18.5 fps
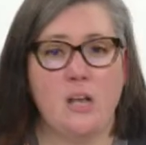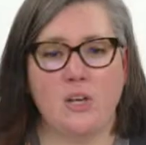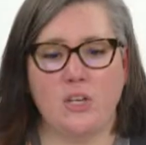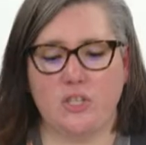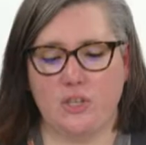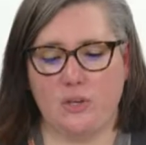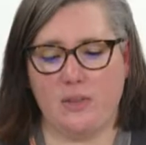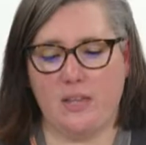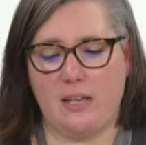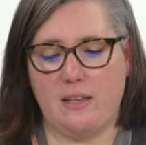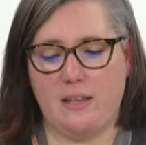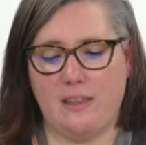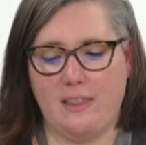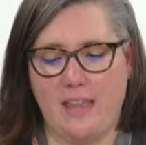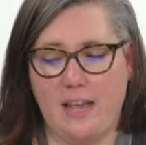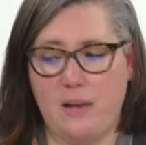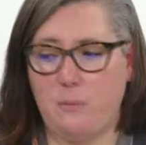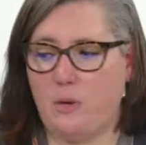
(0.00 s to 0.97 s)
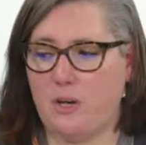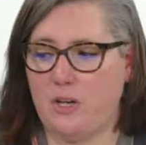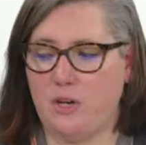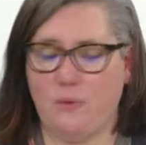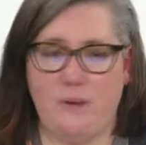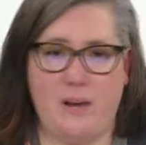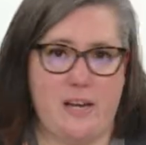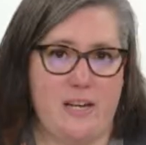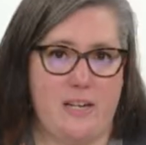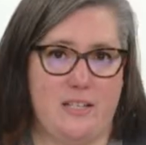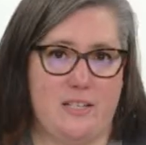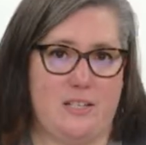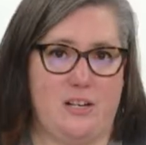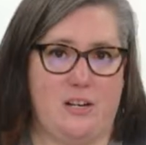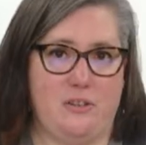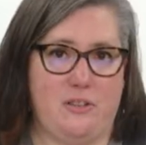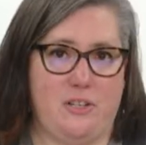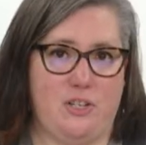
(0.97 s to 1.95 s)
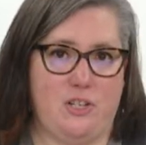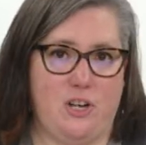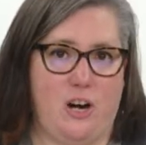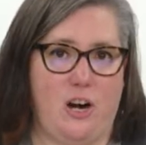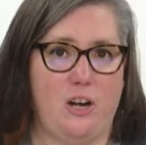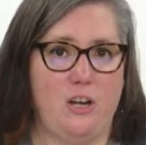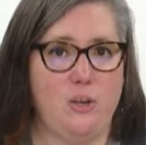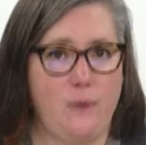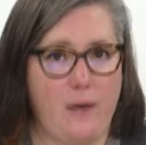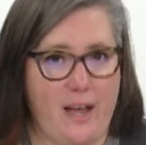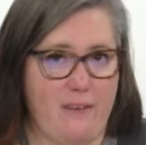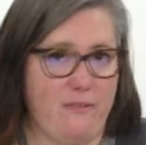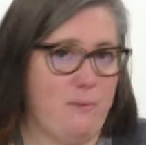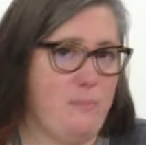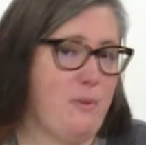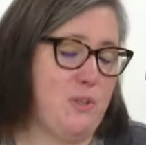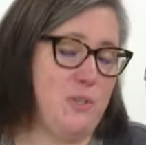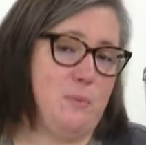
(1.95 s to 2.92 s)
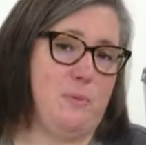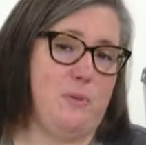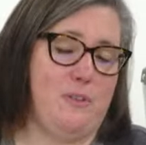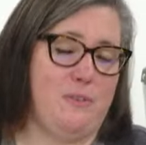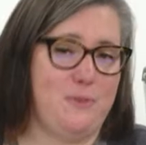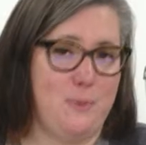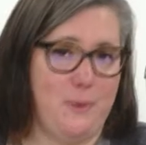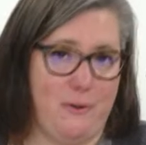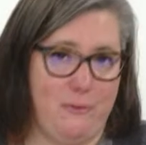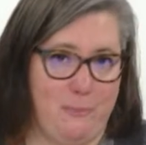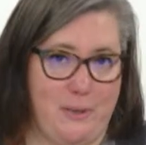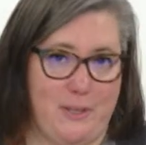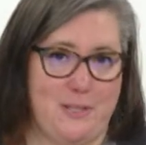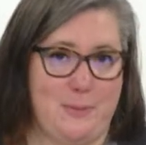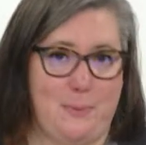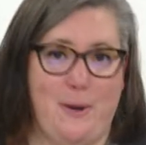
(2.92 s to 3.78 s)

So then, then when you're ready to start the chart, you have a multiple of 12 plus